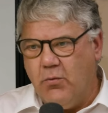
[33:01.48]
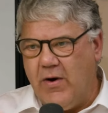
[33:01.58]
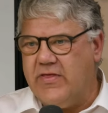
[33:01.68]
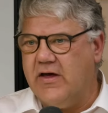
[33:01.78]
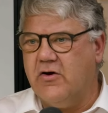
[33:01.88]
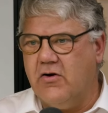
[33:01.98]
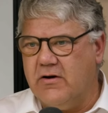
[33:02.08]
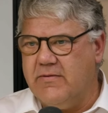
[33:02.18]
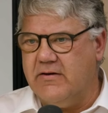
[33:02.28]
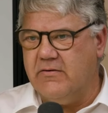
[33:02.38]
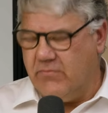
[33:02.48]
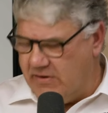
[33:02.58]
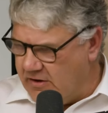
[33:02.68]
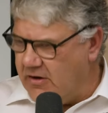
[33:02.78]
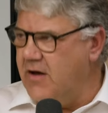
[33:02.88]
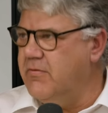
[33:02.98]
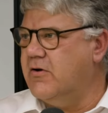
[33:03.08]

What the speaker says: when the global